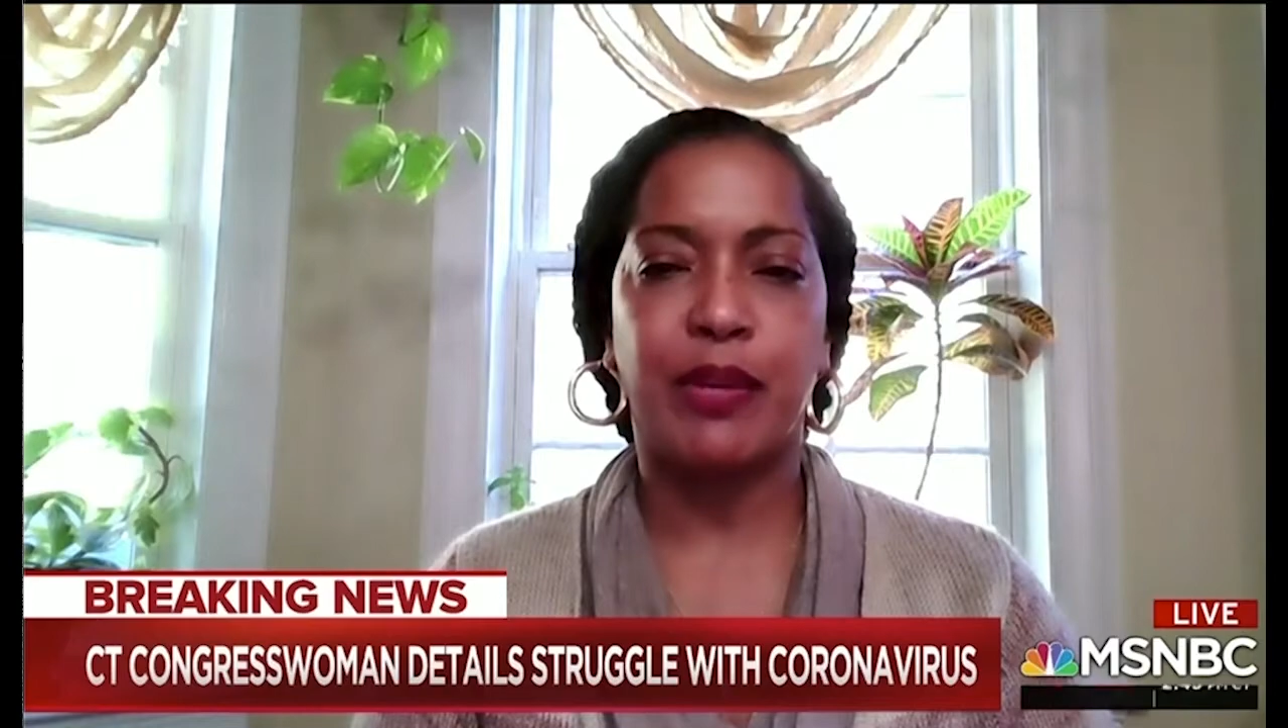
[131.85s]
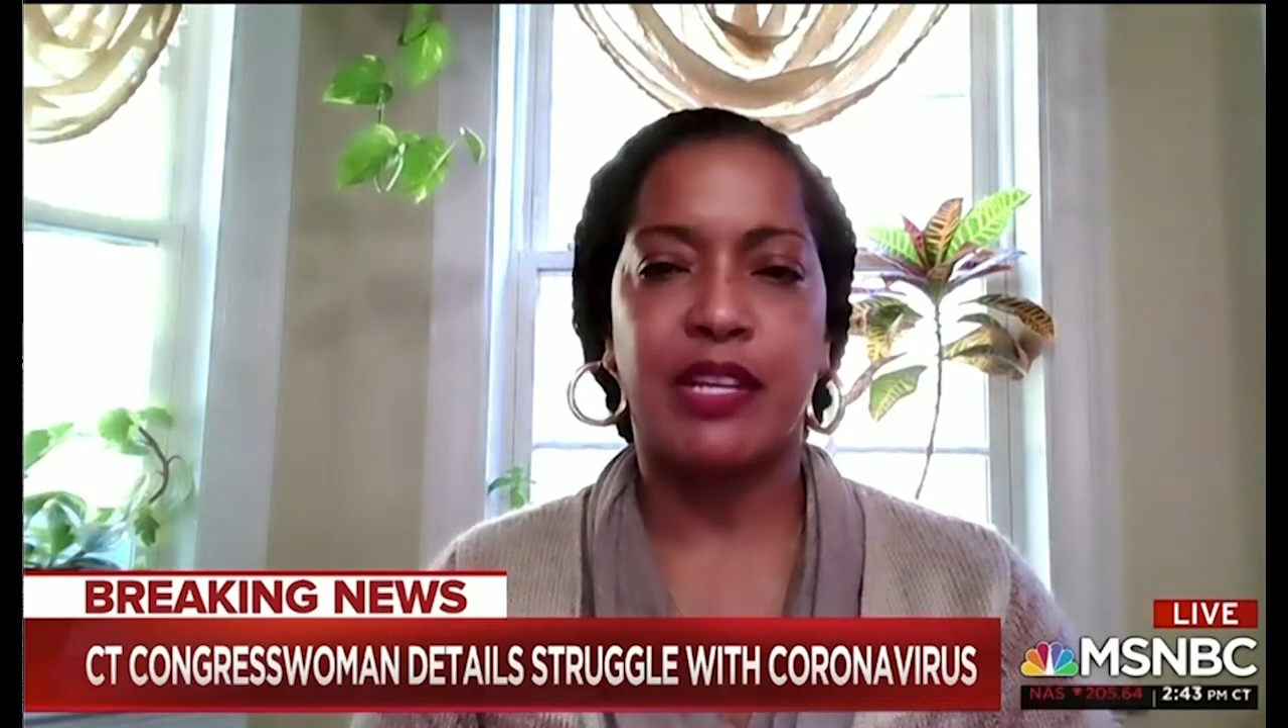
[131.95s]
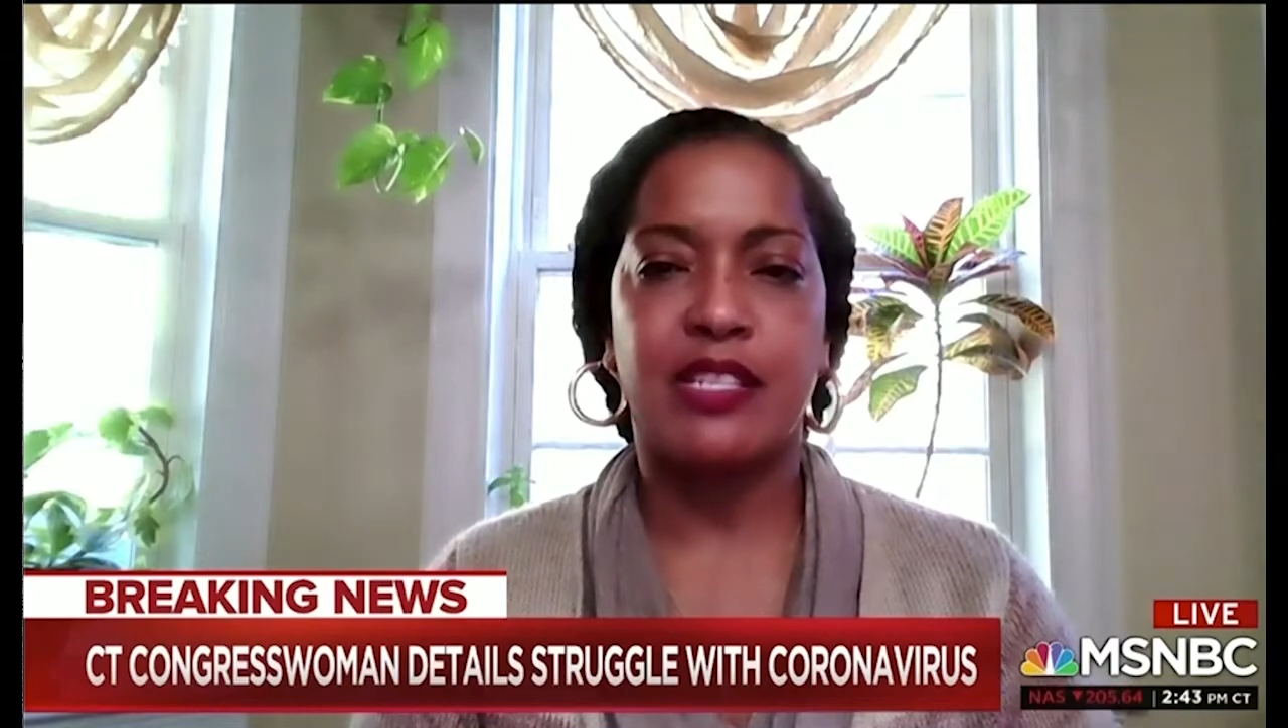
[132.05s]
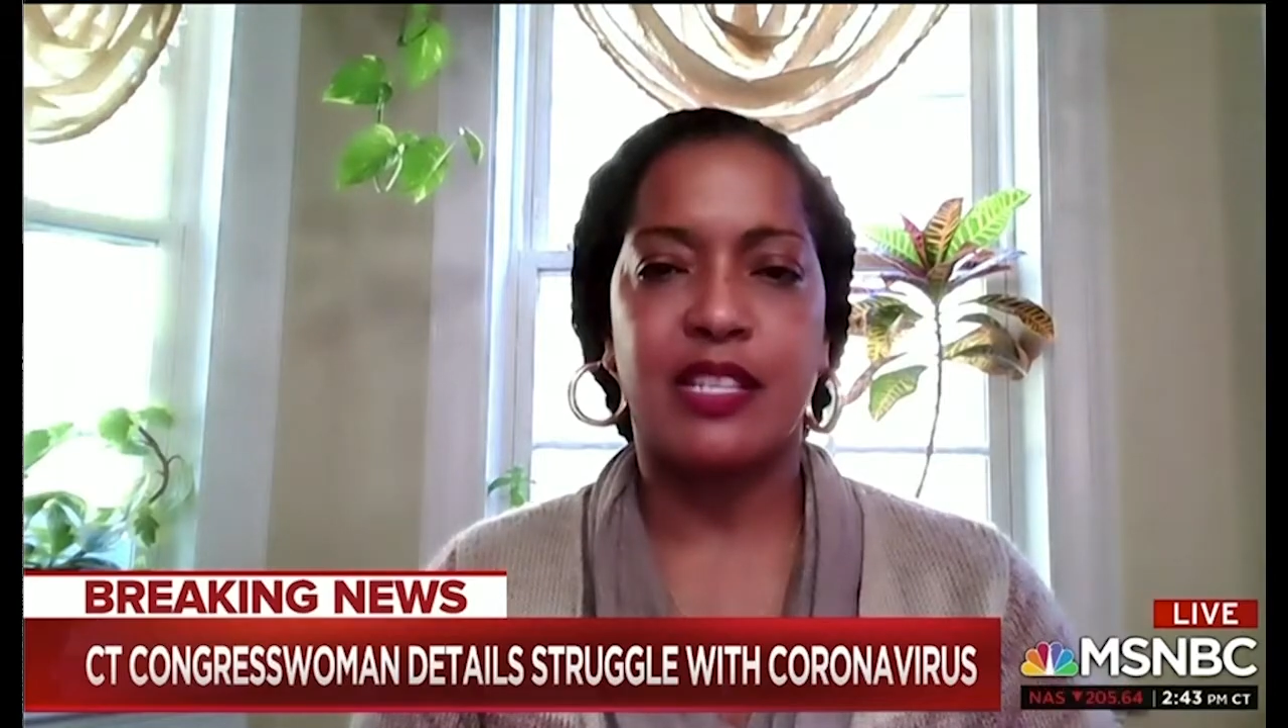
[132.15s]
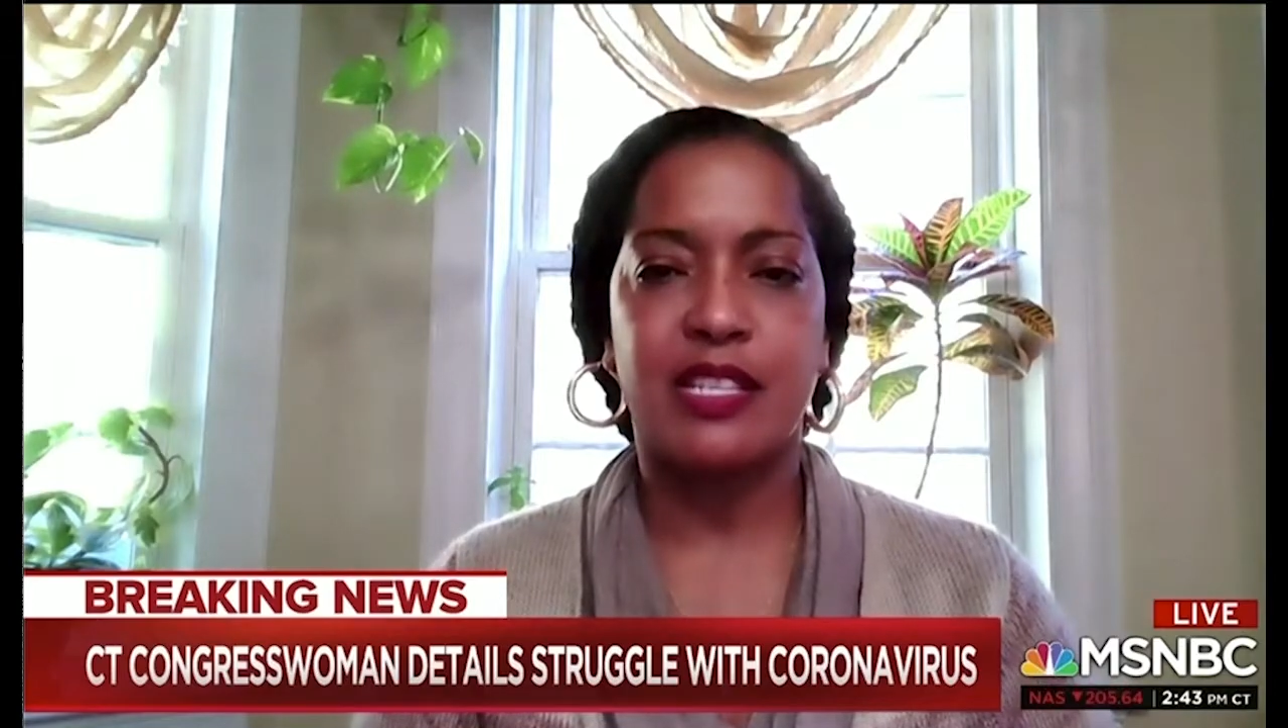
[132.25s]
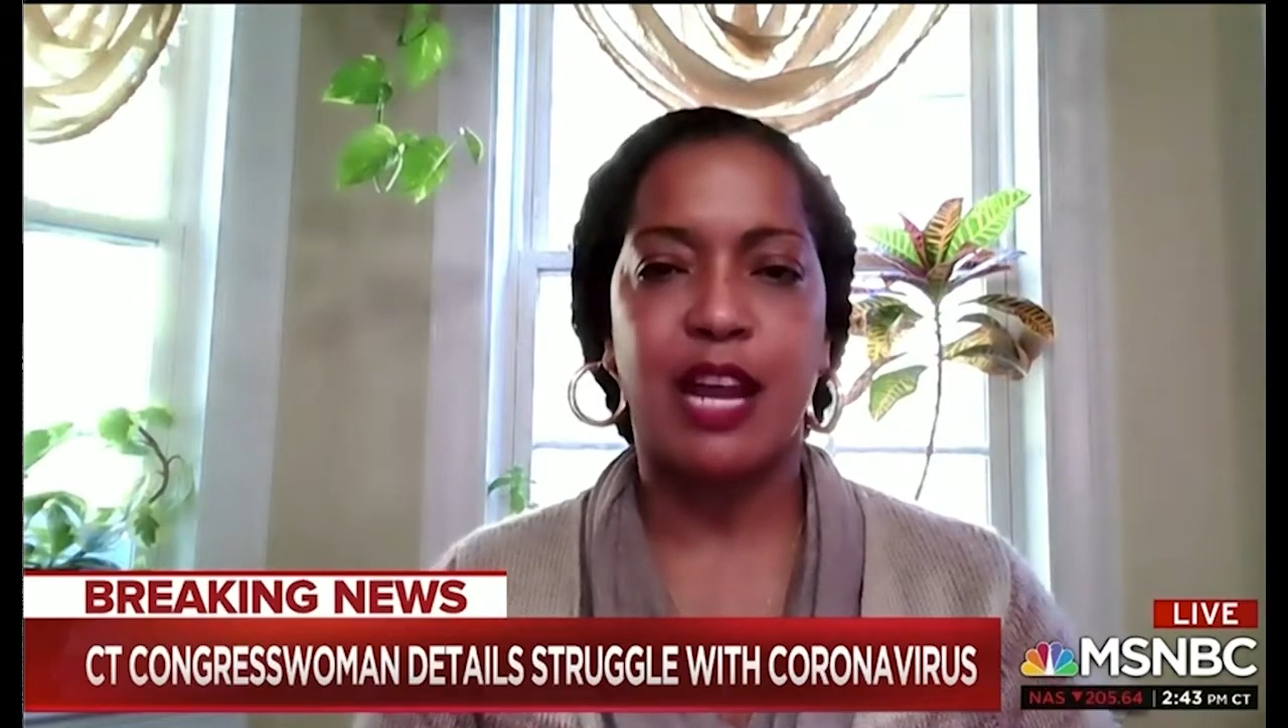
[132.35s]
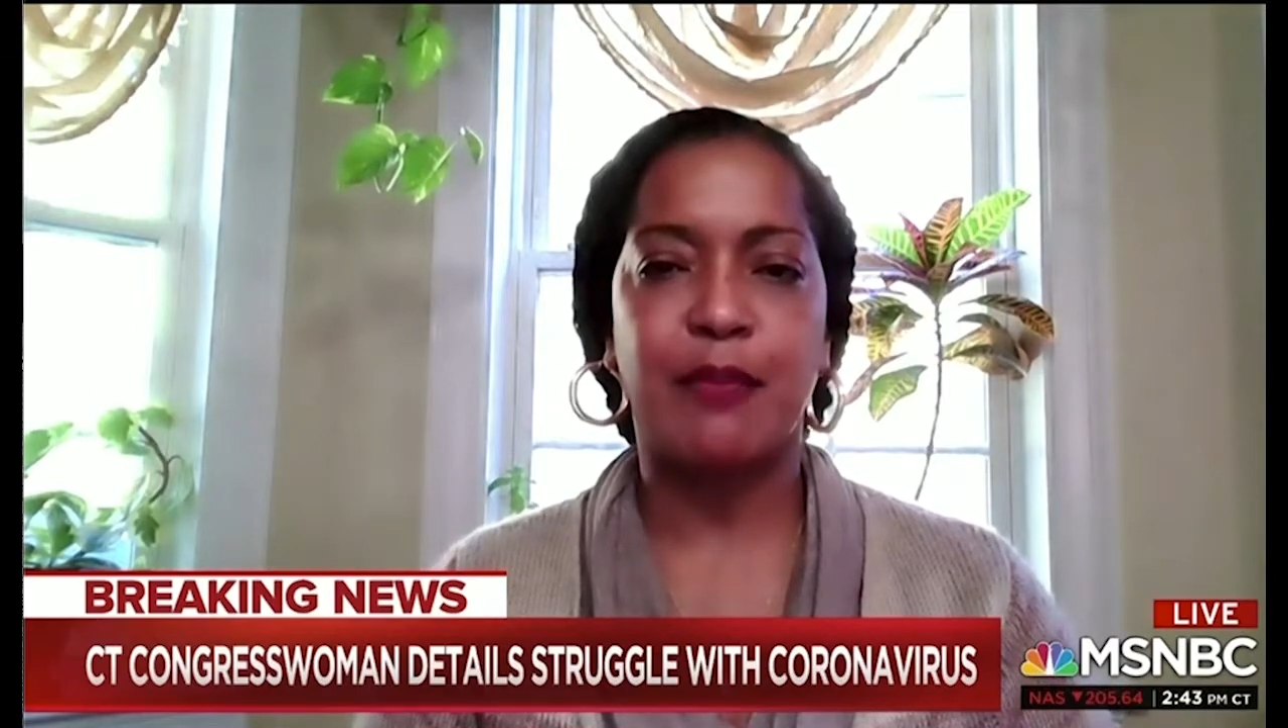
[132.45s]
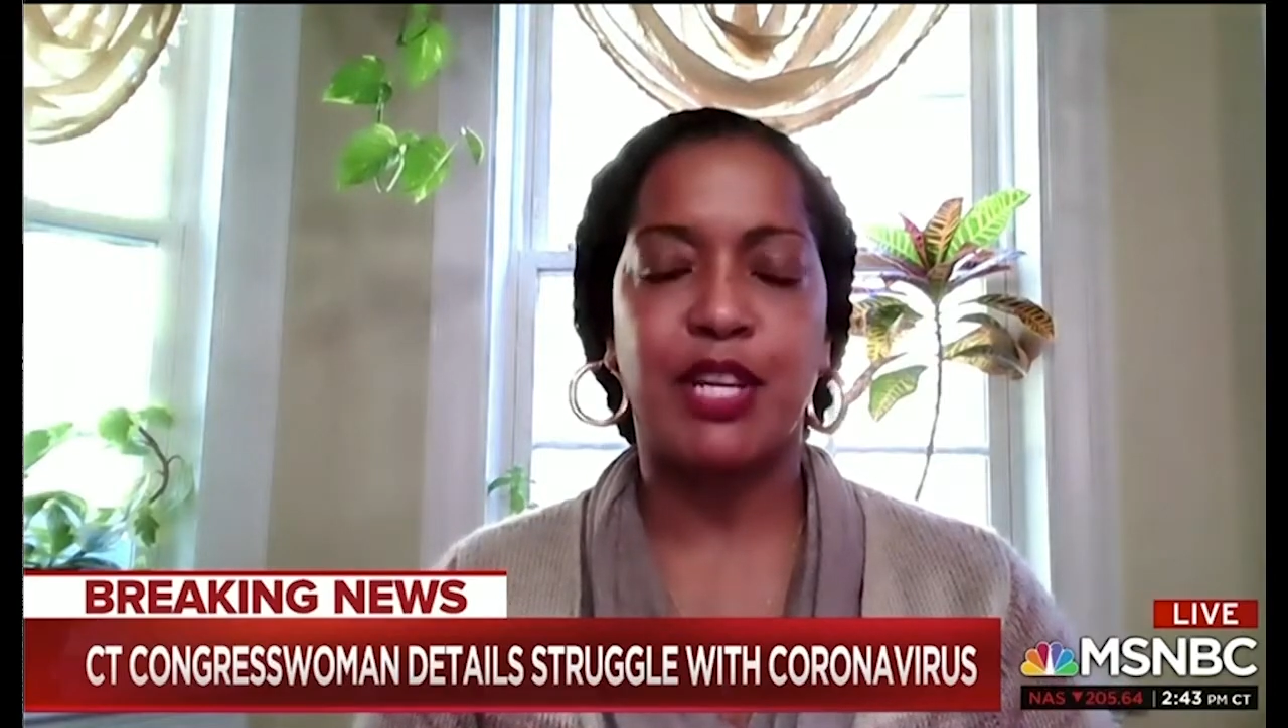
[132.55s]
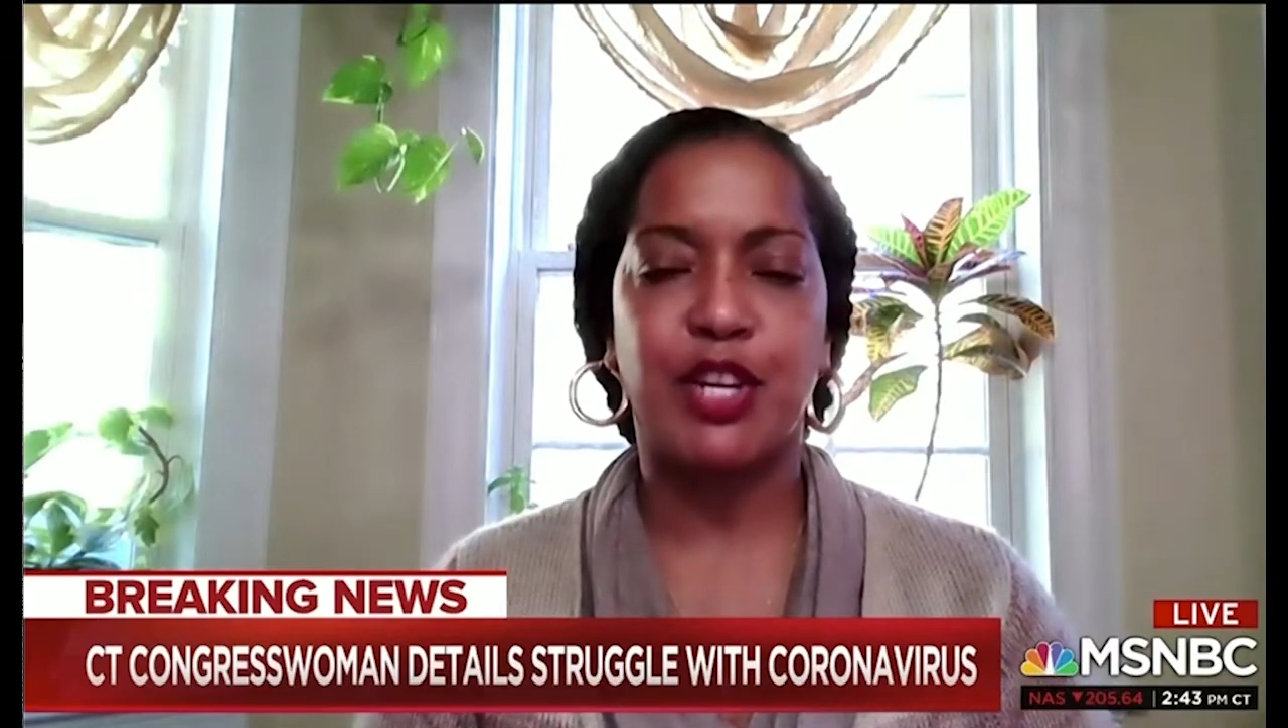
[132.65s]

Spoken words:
because this time of